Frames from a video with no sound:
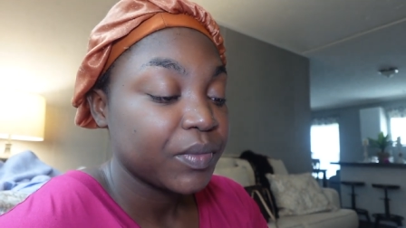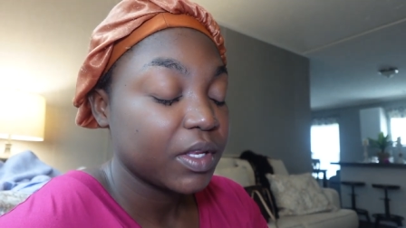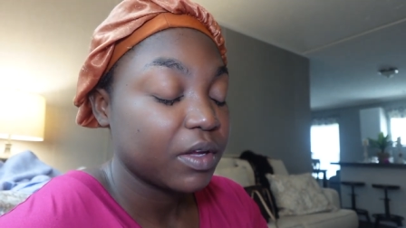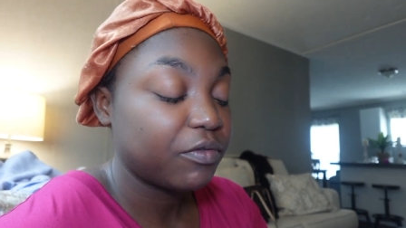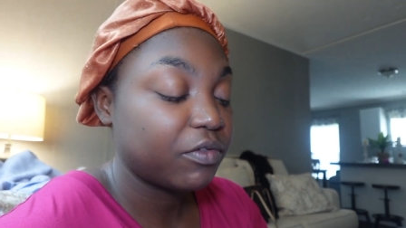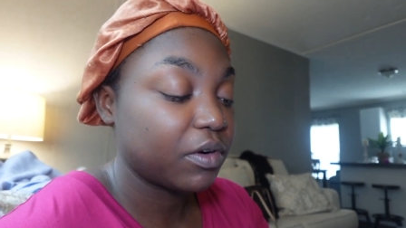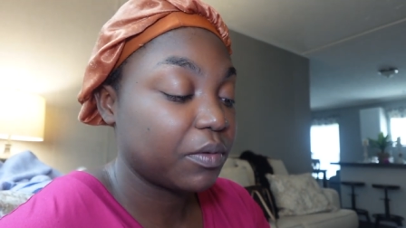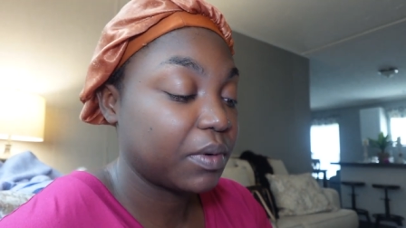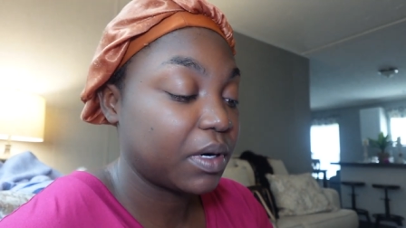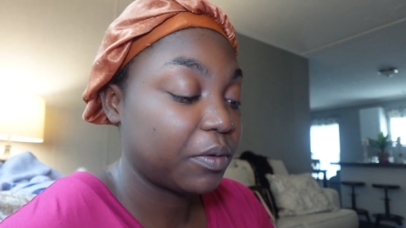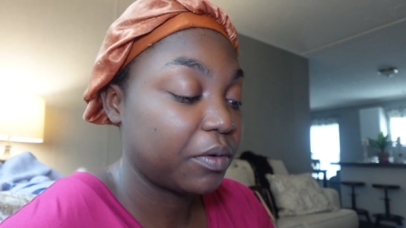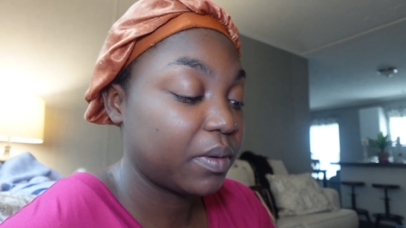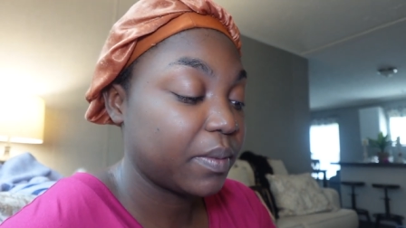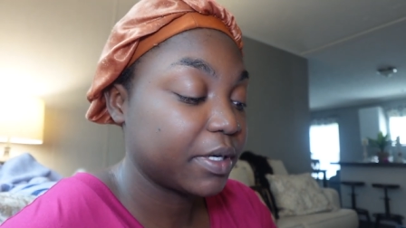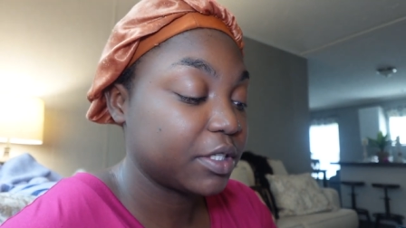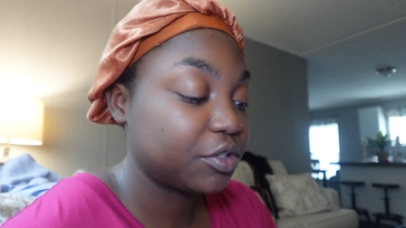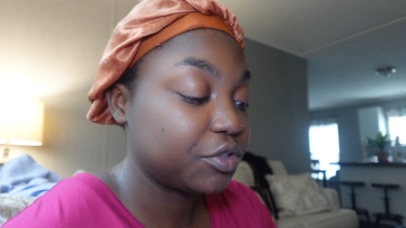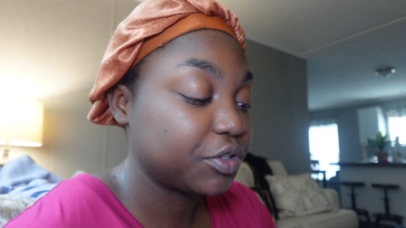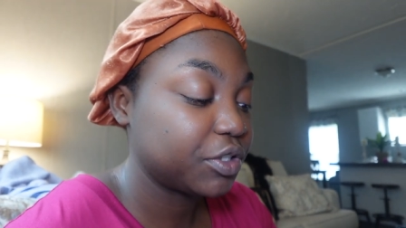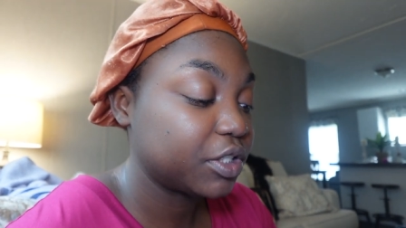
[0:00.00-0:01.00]
from when I went on
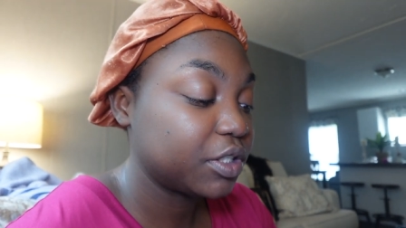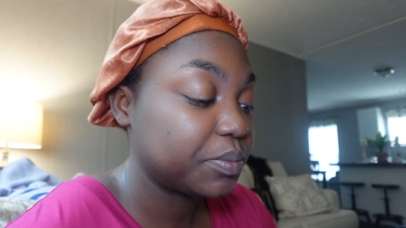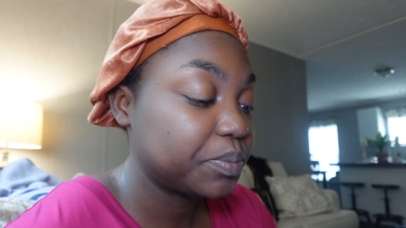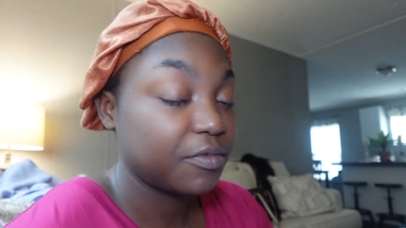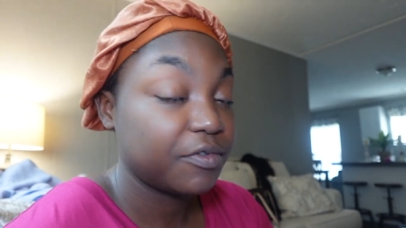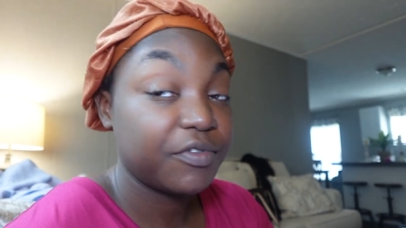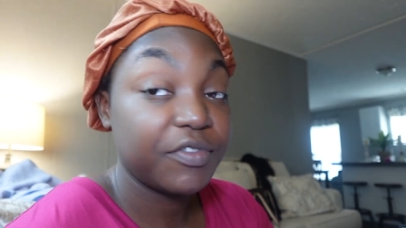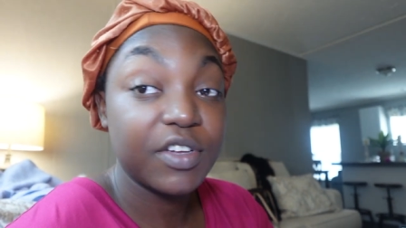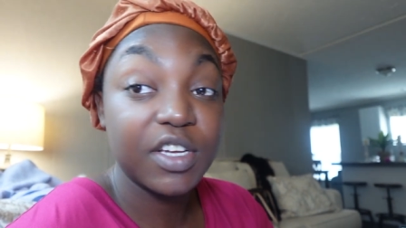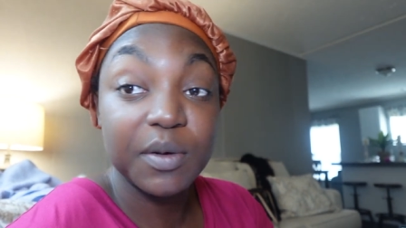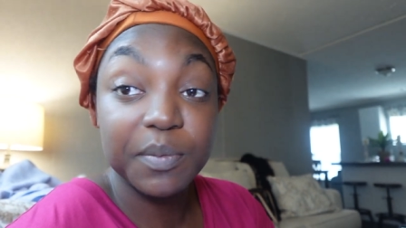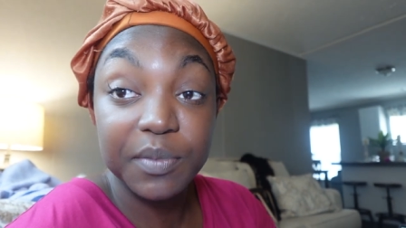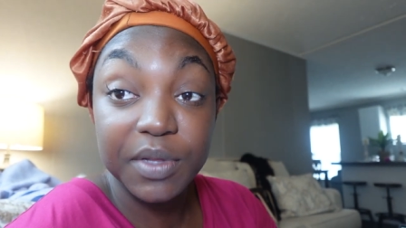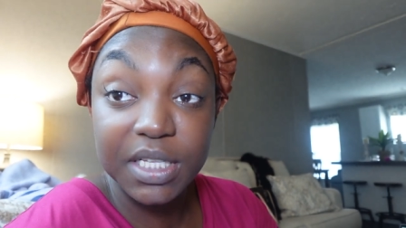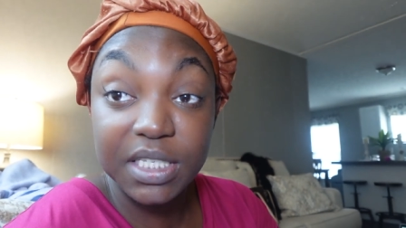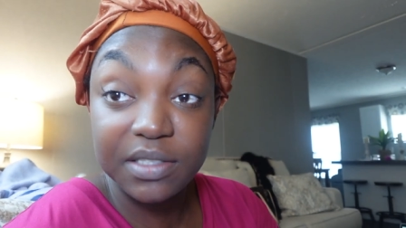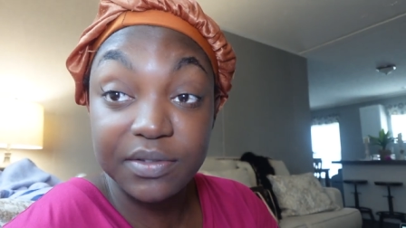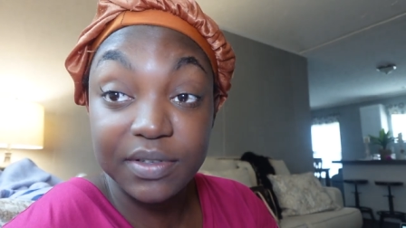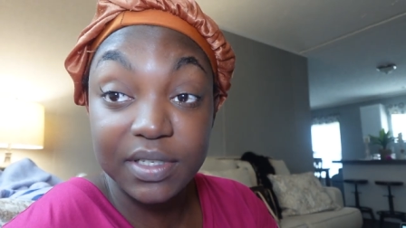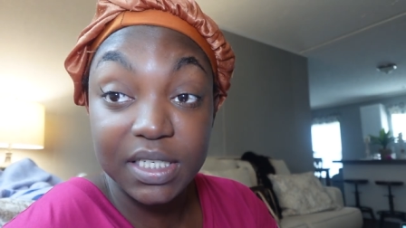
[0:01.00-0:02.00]
my trip, film
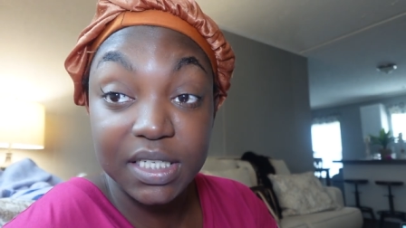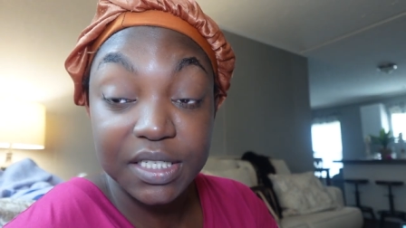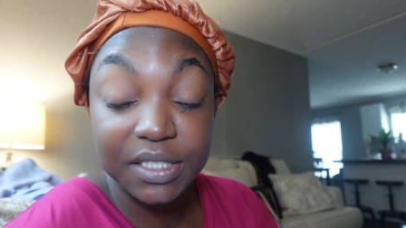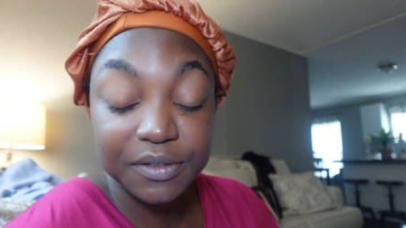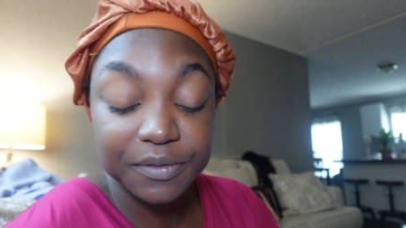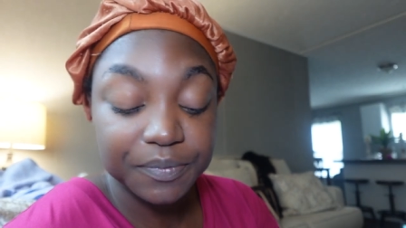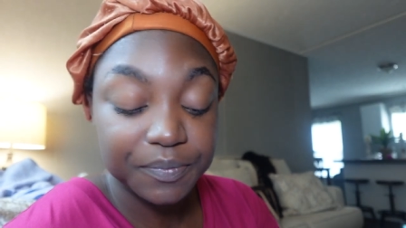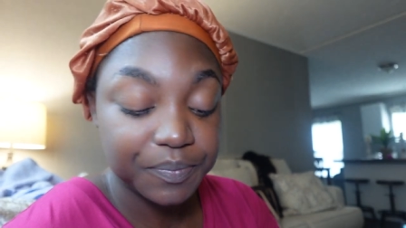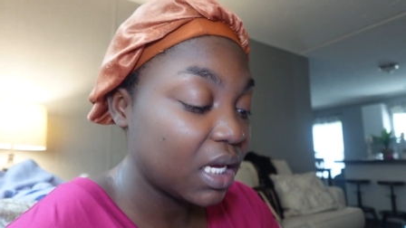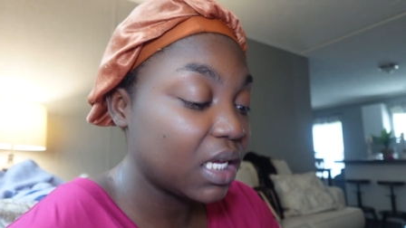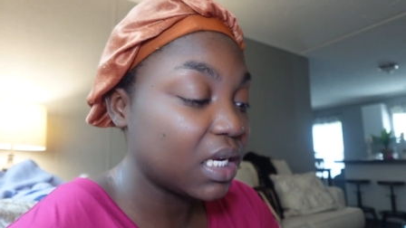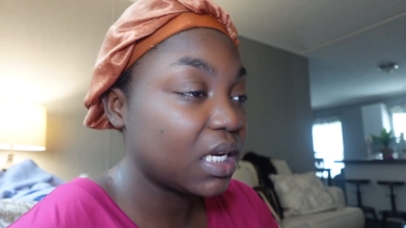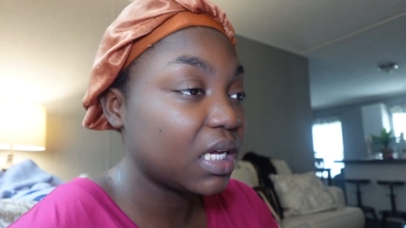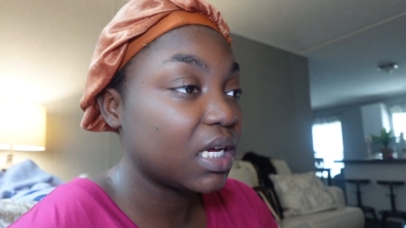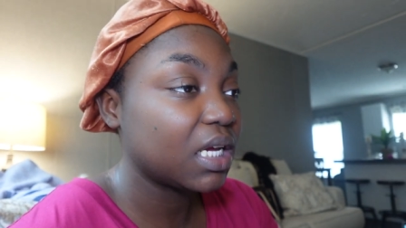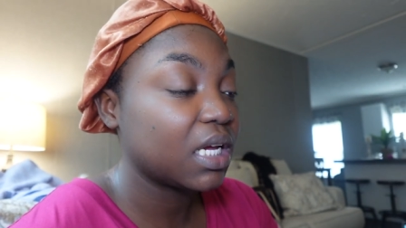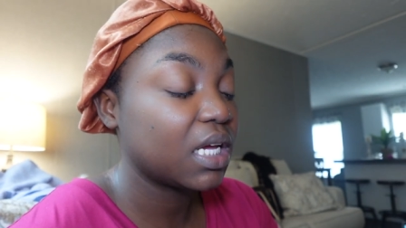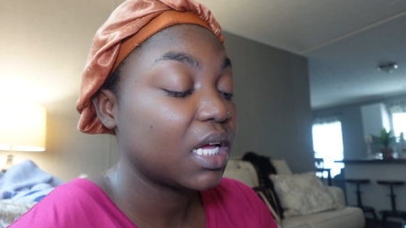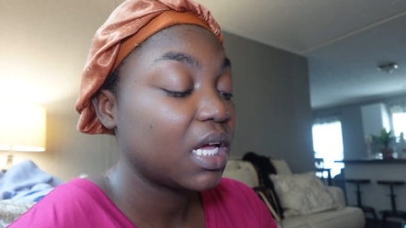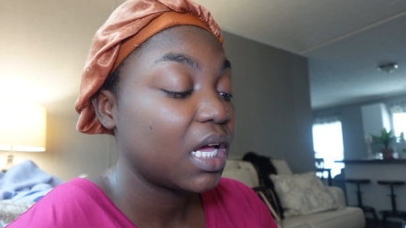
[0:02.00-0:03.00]
this video, and
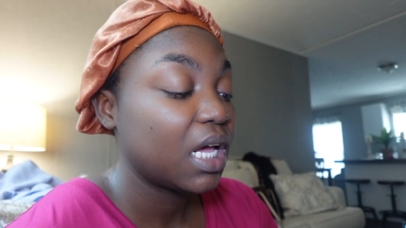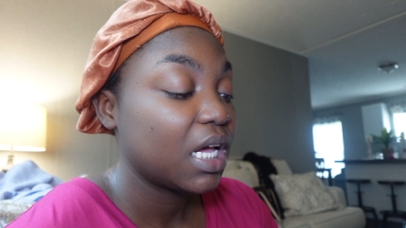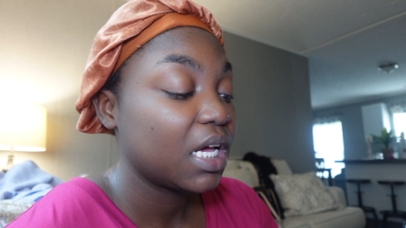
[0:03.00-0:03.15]
then